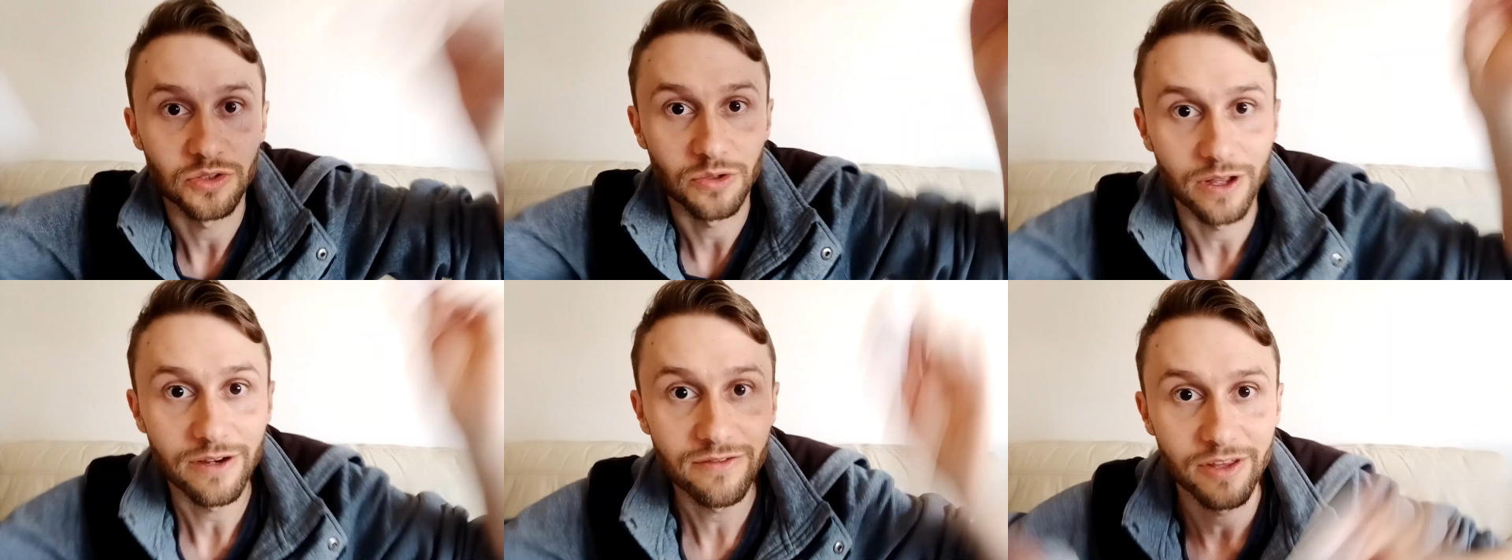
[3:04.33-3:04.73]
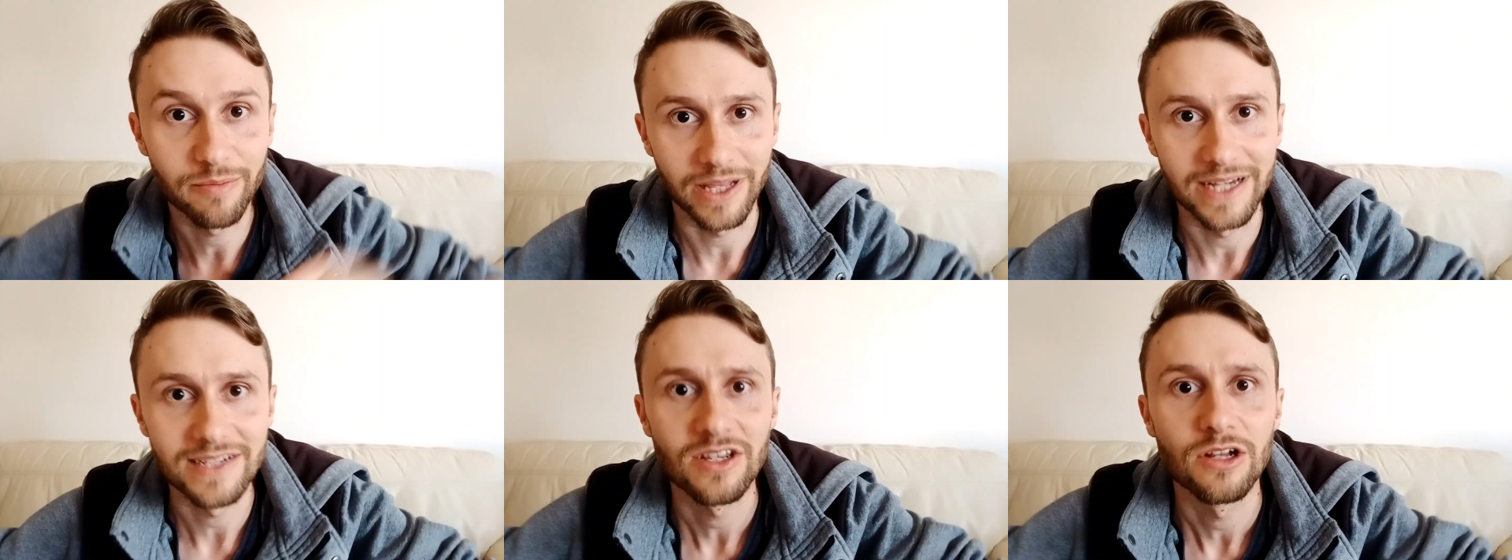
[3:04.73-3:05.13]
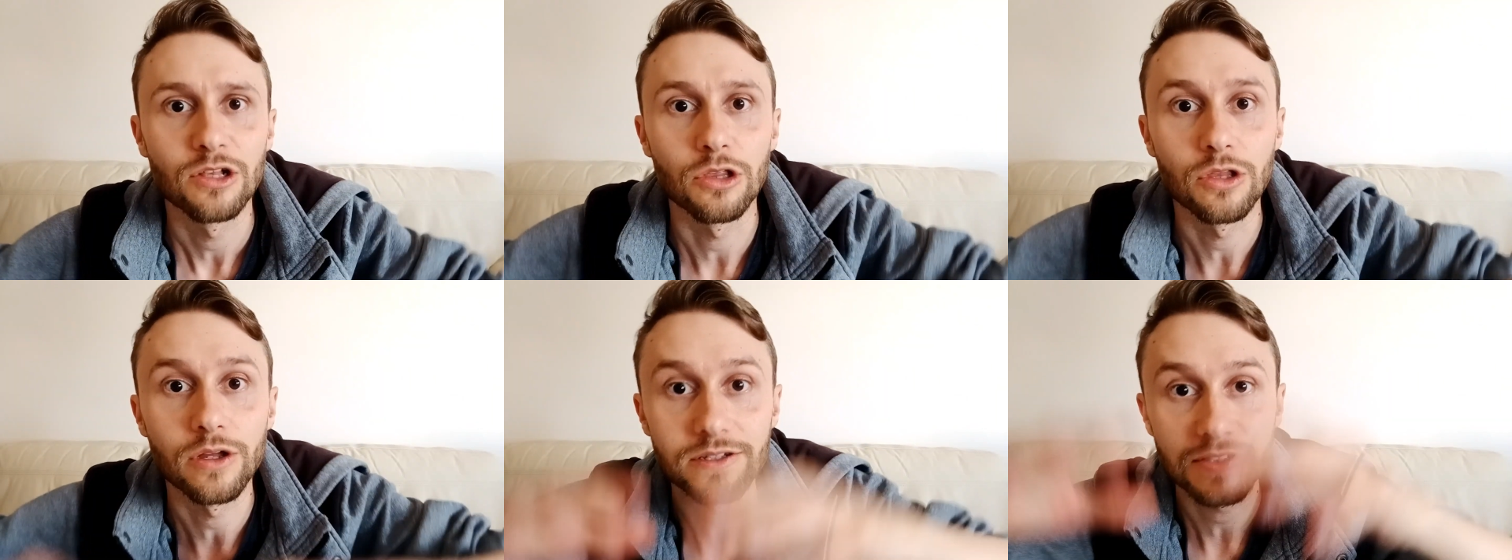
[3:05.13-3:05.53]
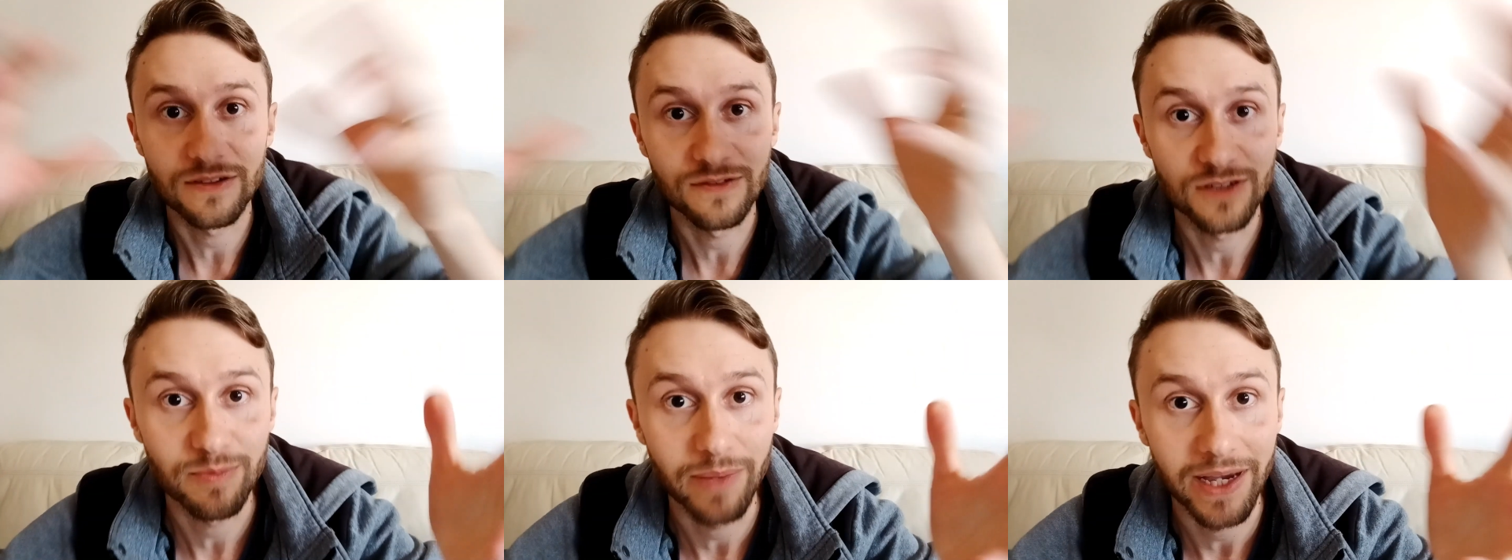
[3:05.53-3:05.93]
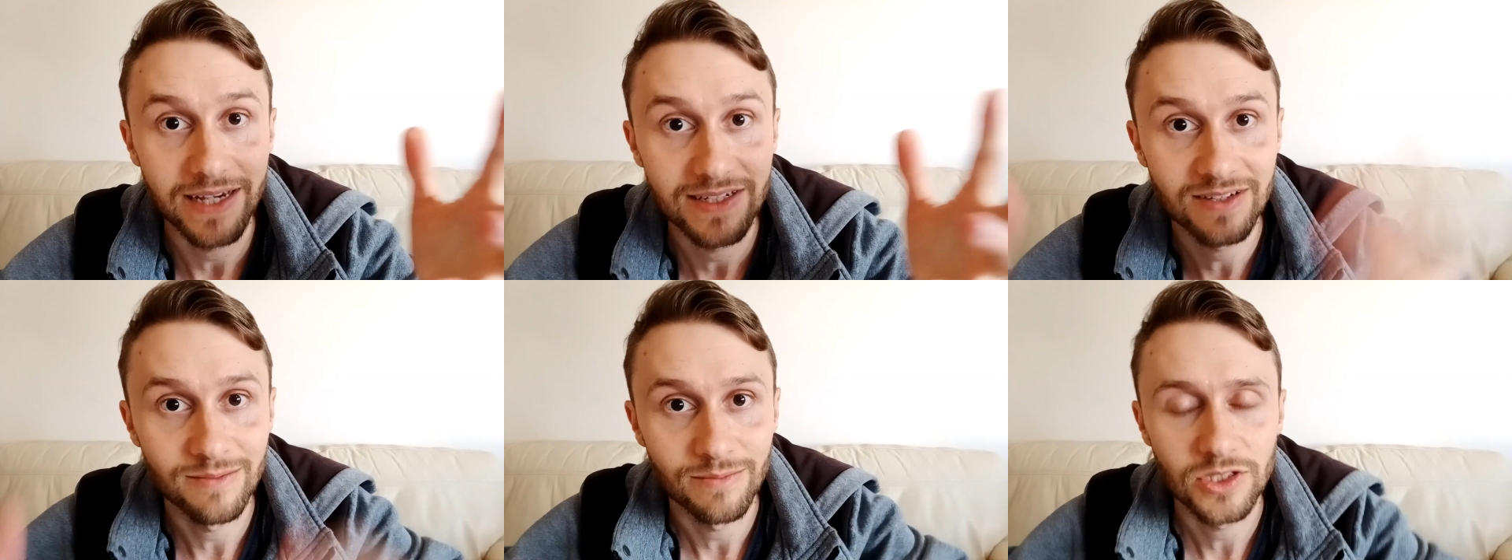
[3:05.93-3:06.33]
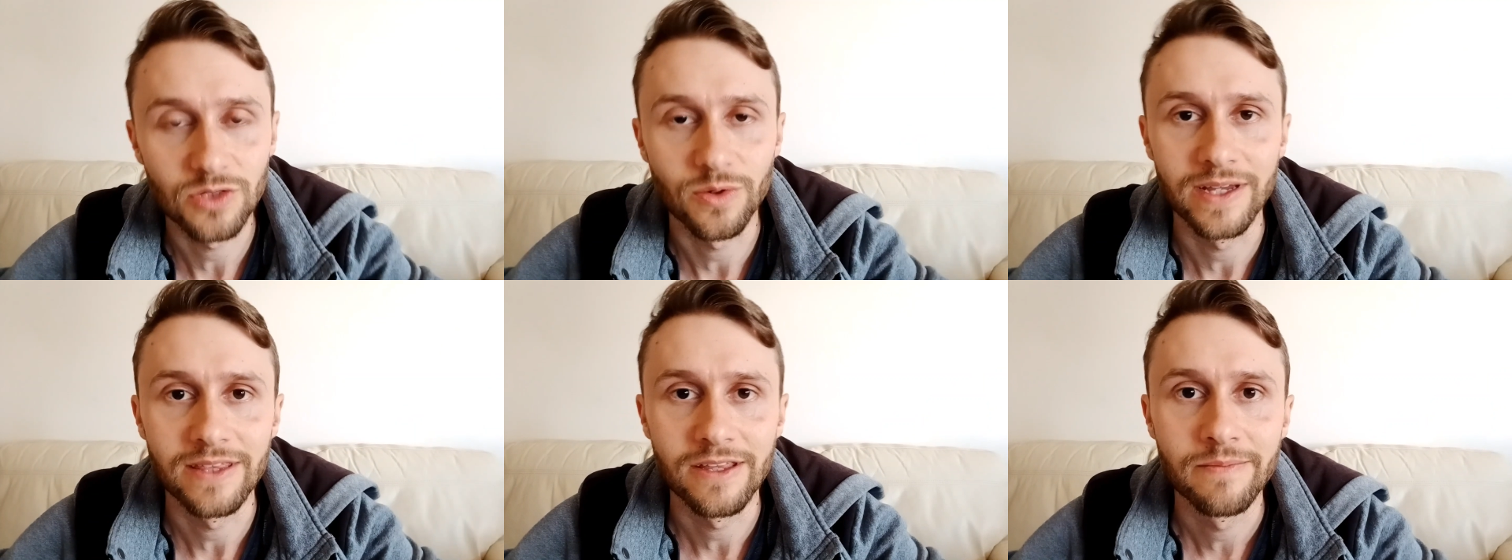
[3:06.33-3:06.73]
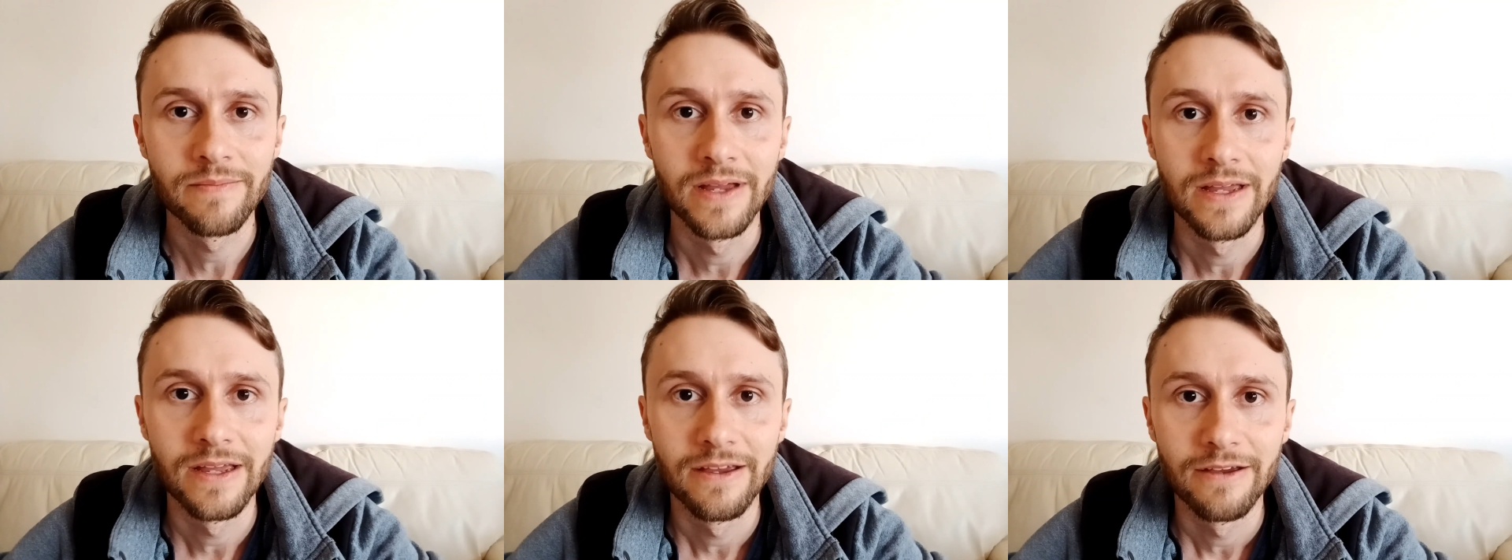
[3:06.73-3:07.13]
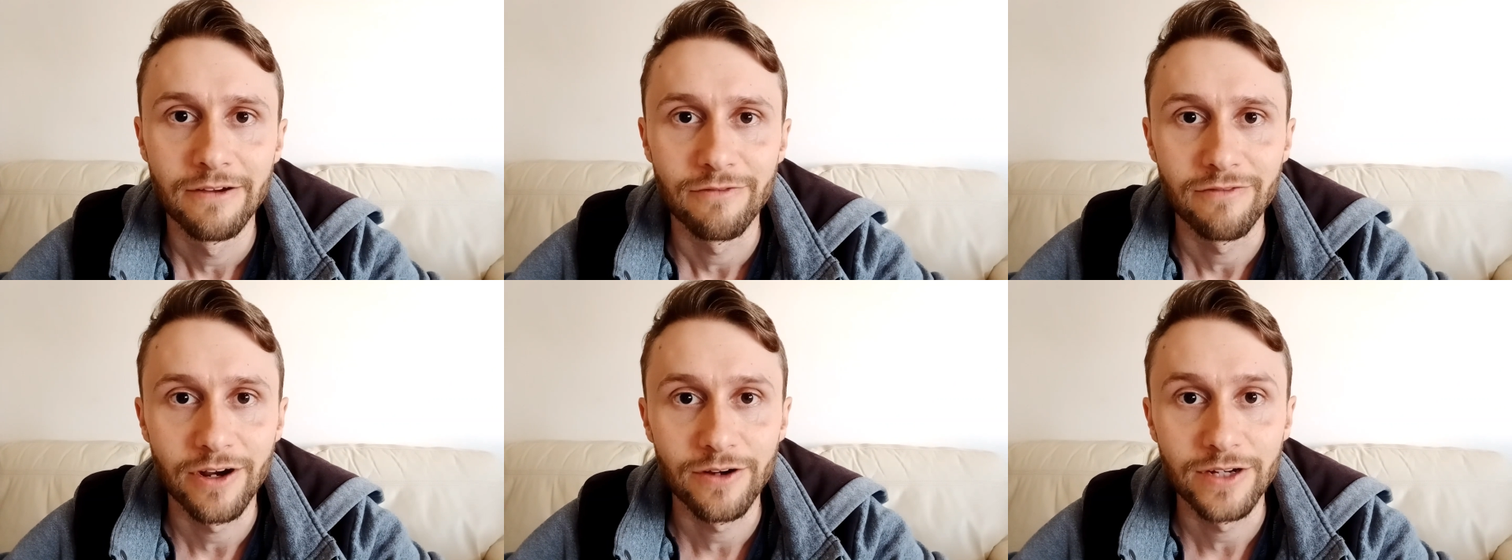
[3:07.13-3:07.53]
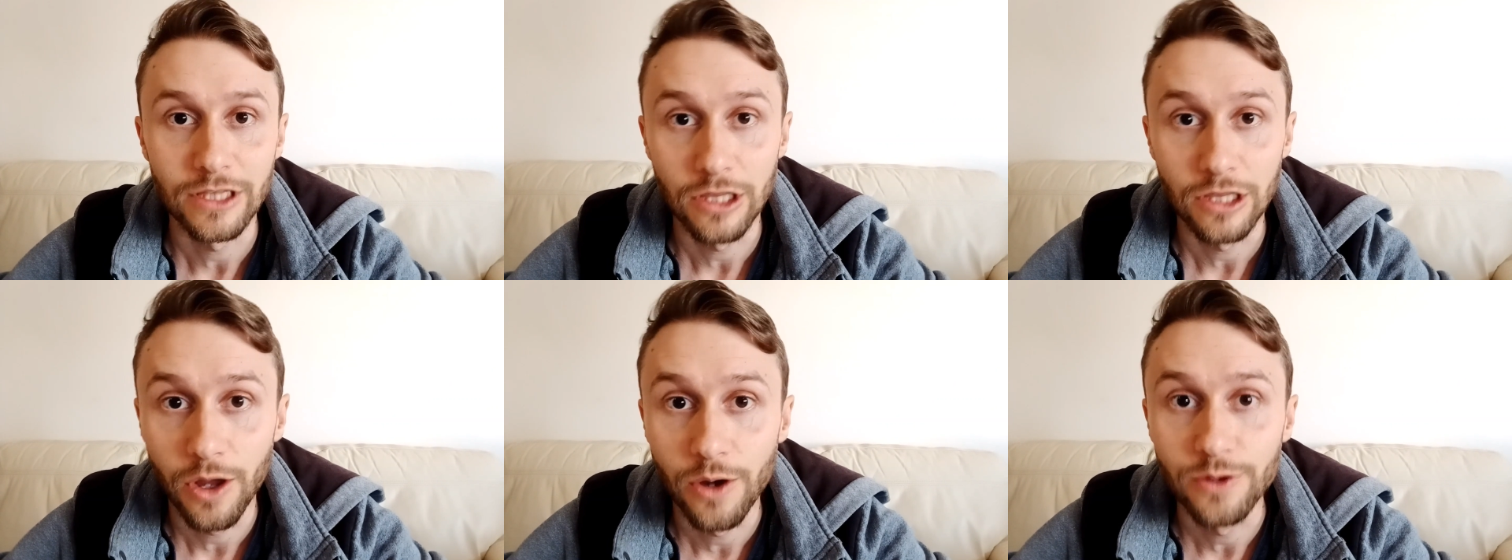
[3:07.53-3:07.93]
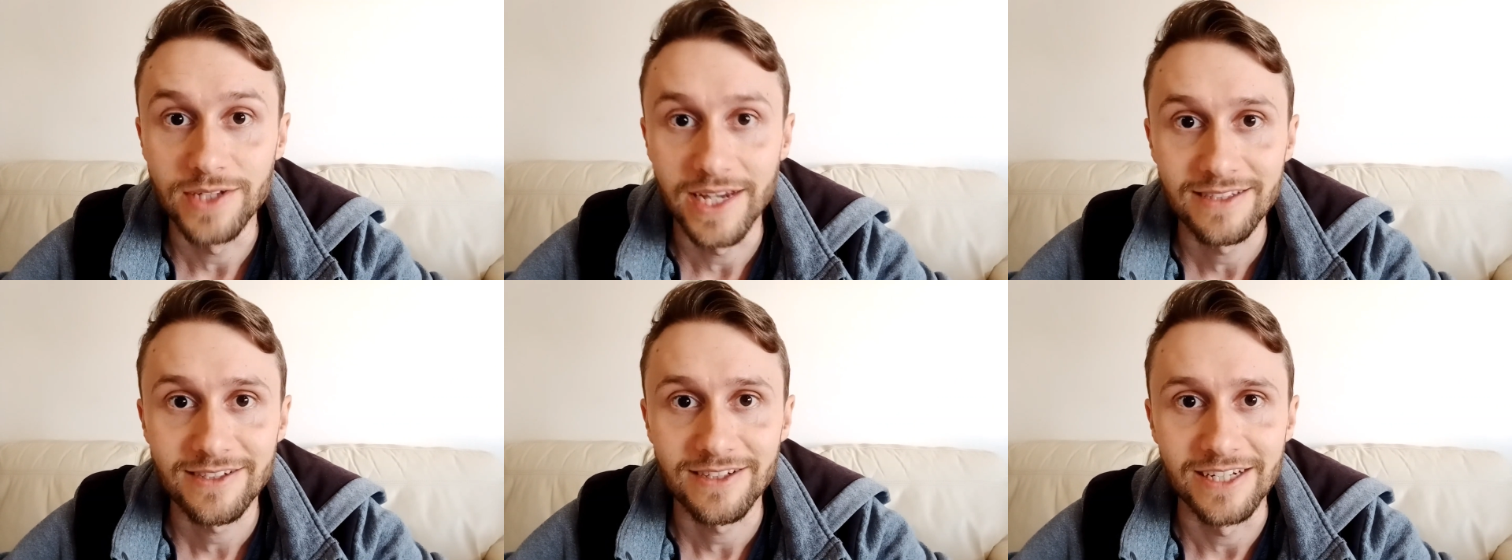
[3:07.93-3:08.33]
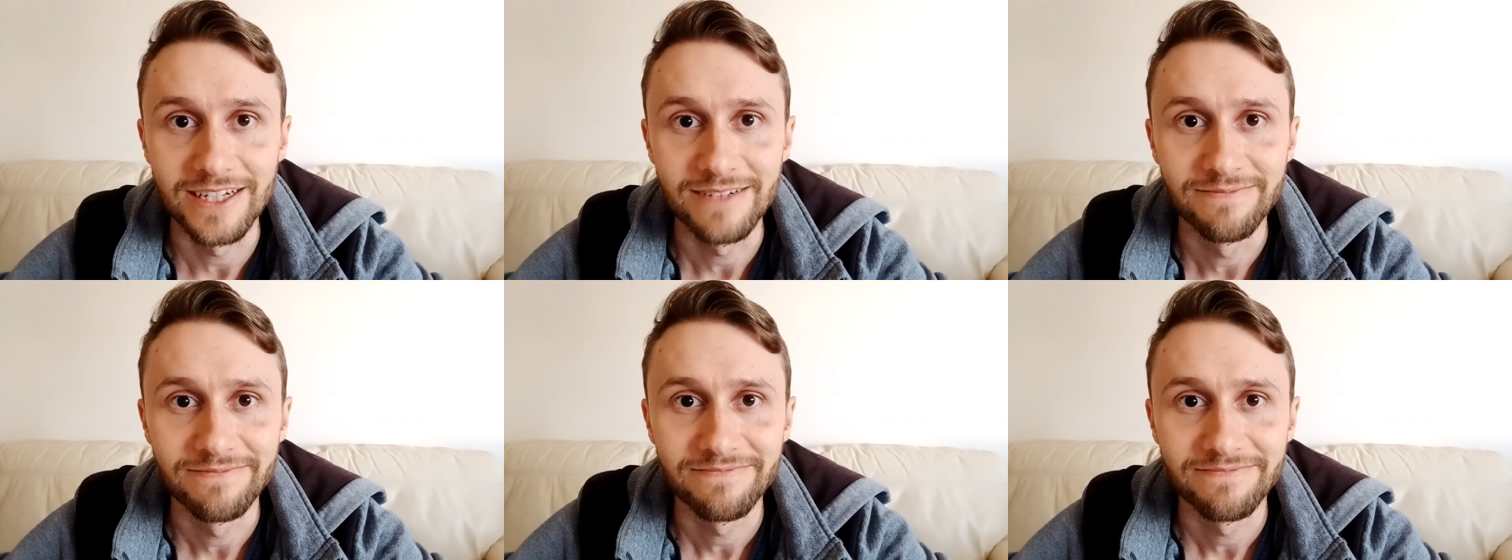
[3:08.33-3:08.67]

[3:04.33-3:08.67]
all over the place. Lots of space in between them, very low density.